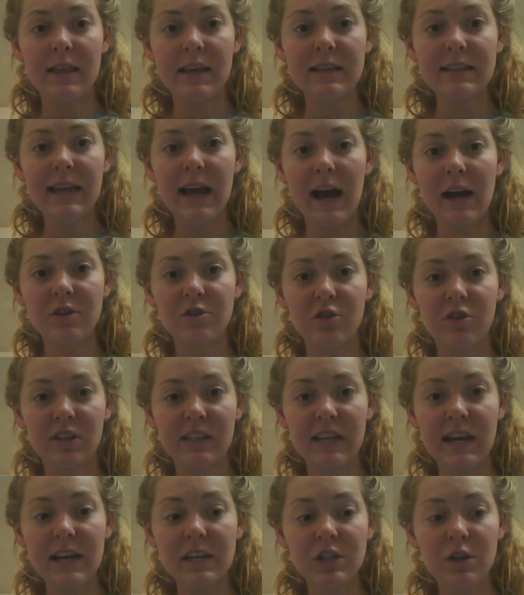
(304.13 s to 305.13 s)
this
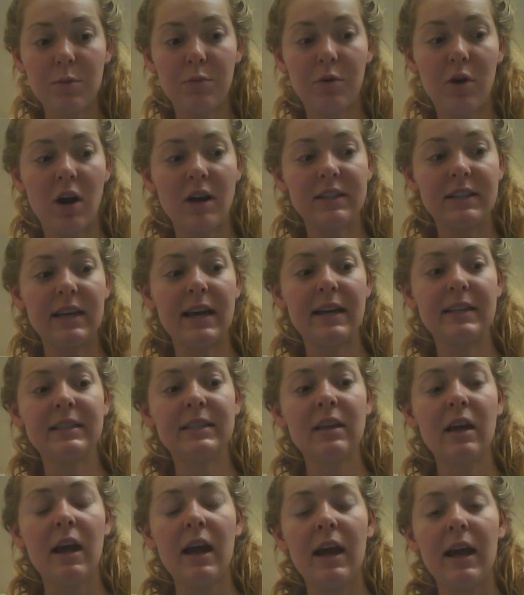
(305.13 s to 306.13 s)
hydrolyzation
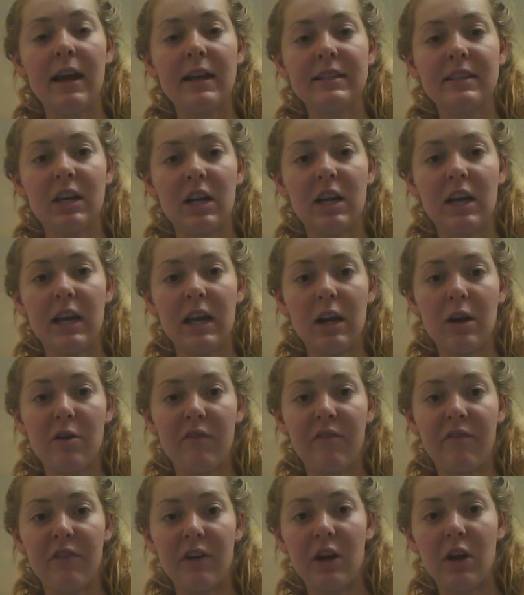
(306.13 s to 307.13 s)
process is going to
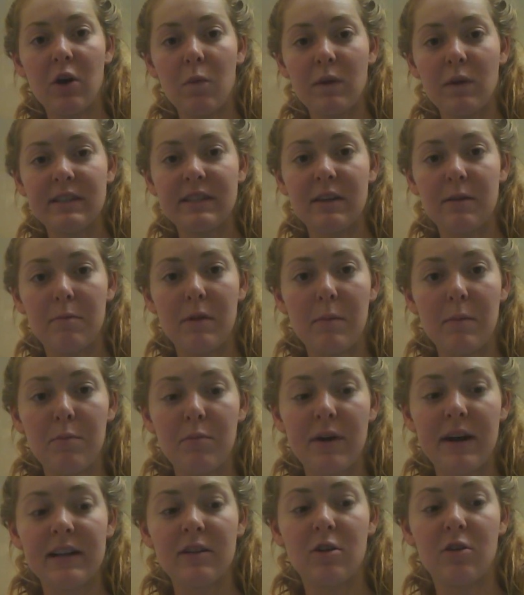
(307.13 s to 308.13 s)
interfere with some
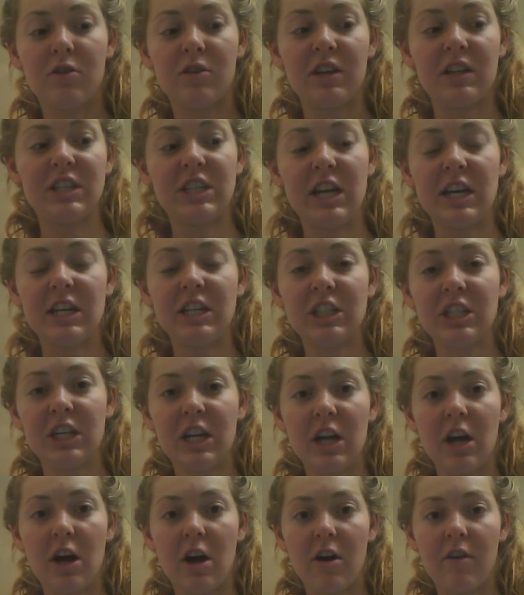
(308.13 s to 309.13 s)
membrane
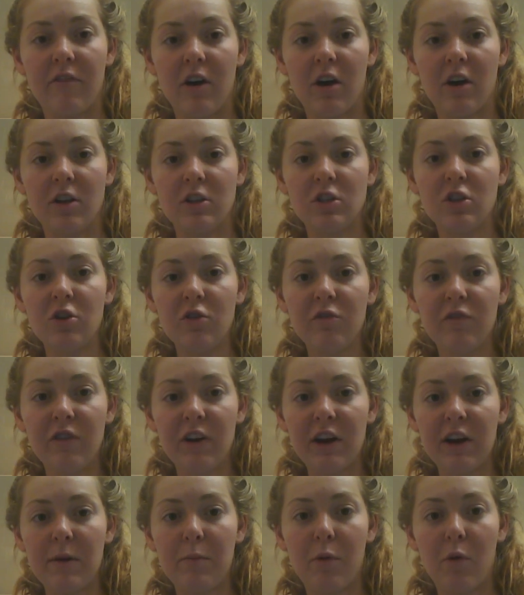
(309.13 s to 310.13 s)
localization of two
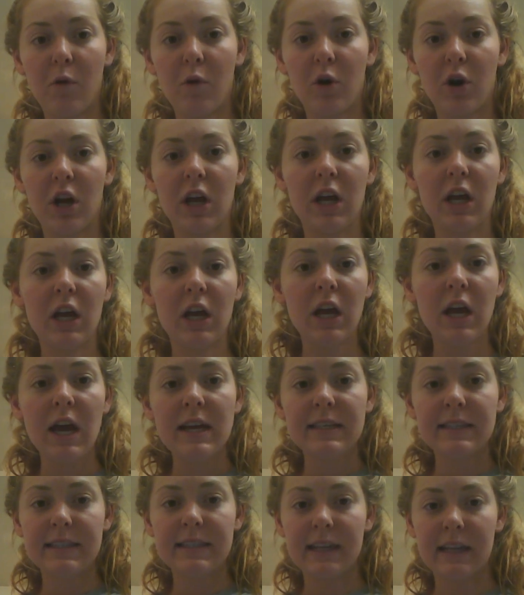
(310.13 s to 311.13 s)
very important
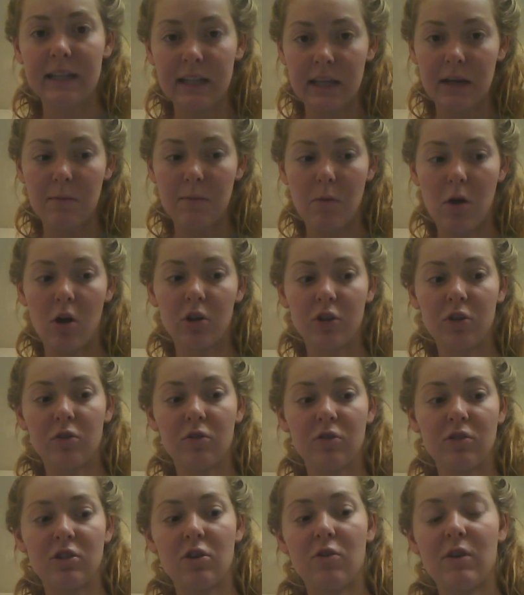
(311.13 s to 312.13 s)
signaling
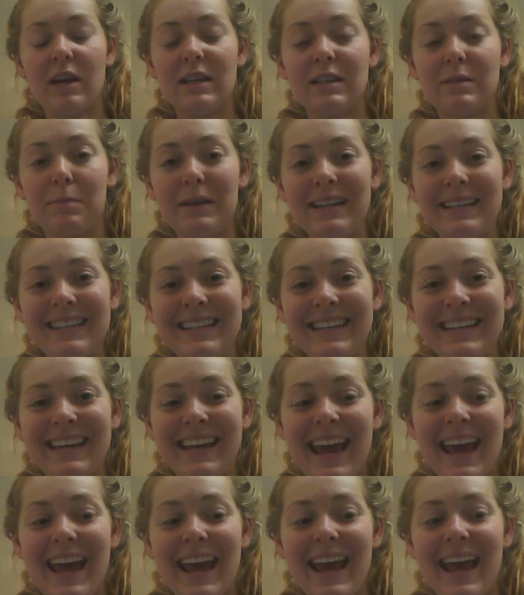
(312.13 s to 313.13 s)
molecules known as
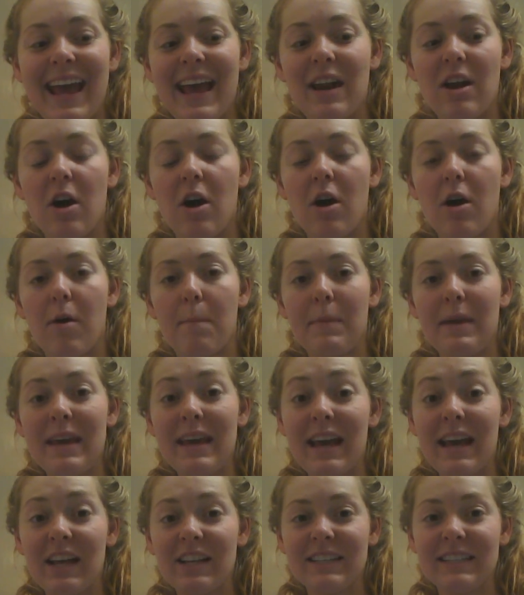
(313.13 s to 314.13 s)
BTK and
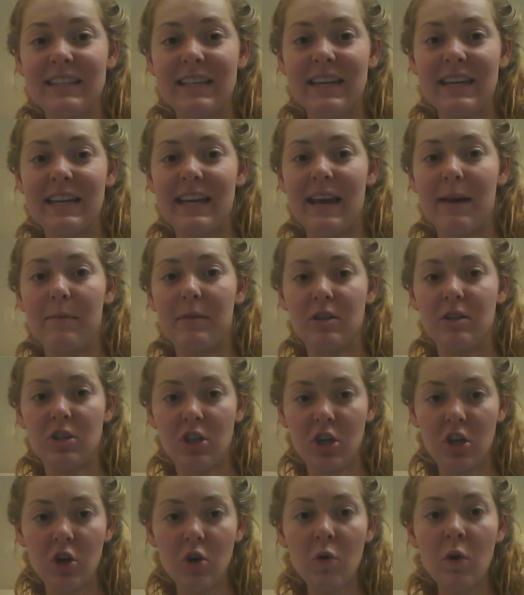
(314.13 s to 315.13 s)
PLC gamma
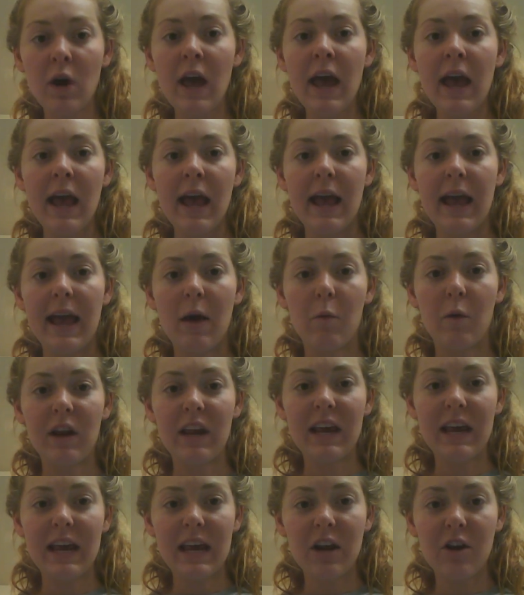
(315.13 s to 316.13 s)
2. And
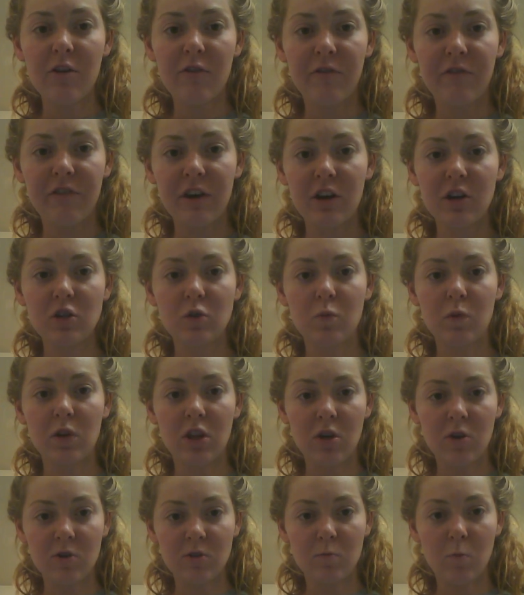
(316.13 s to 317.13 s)
when it interferes
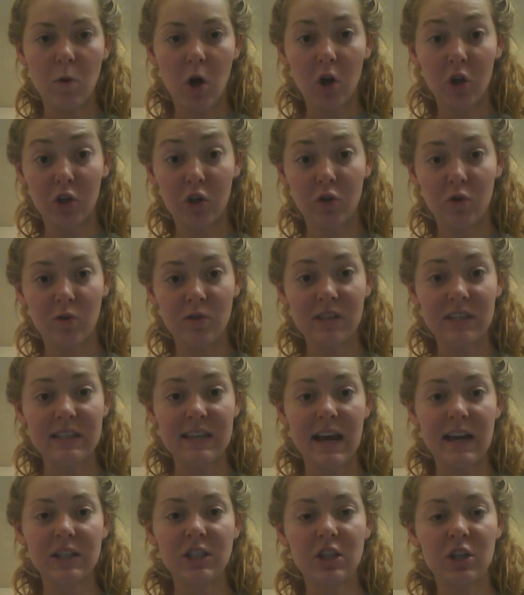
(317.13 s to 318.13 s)
with those molecules,
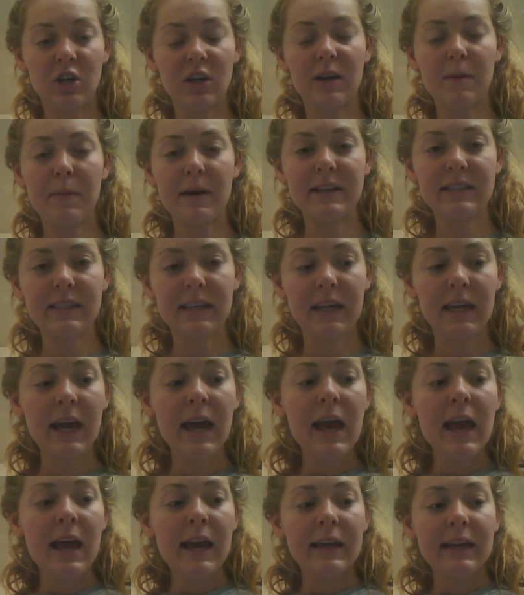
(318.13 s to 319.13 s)
it's actually going to
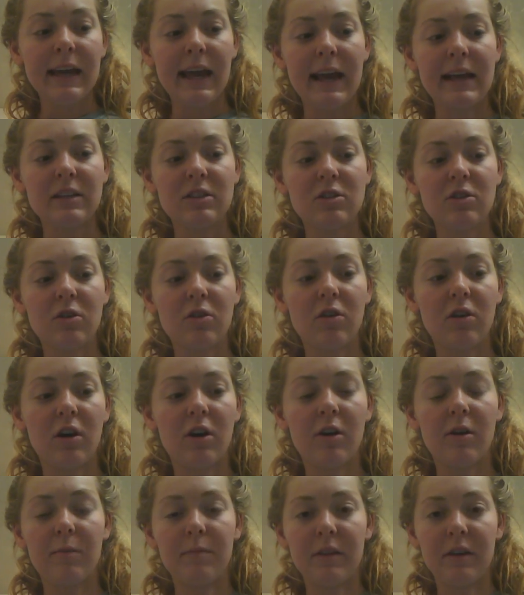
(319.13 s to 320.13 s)
basically cancel
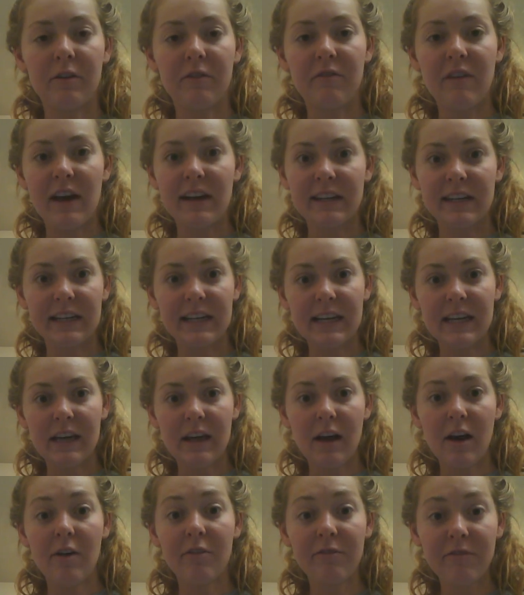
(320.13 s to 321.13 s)
the
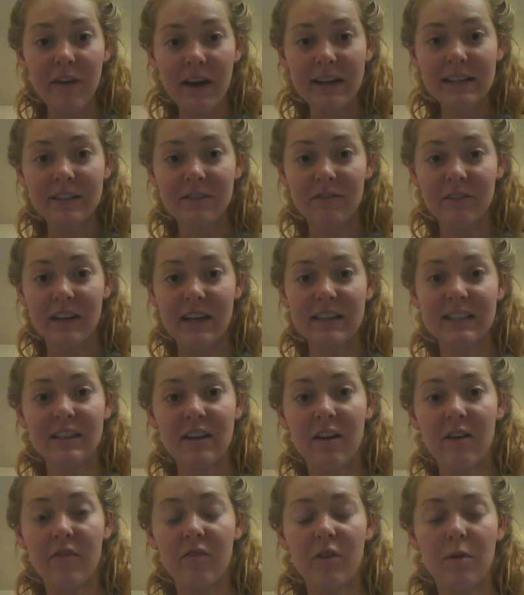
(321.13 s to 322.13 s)
effectiveness
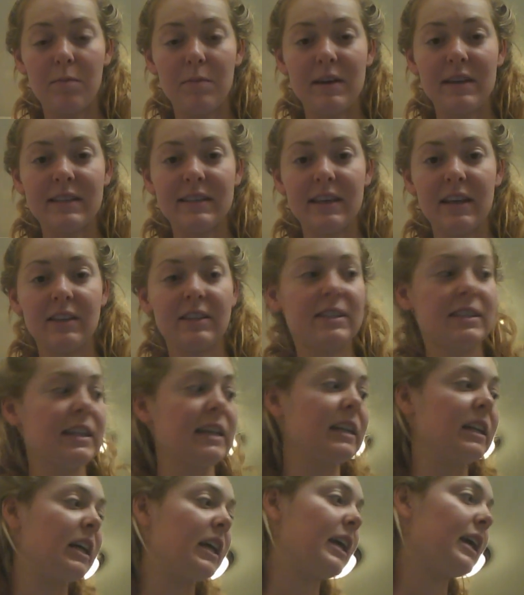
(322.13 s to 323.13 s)
of the B cell
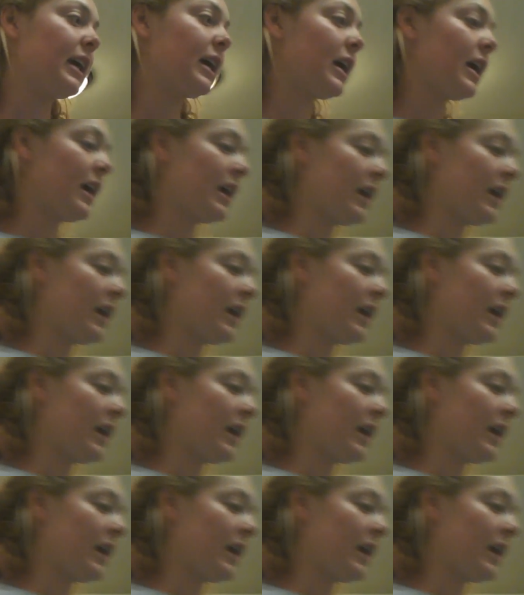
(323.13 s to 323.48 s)
signaling.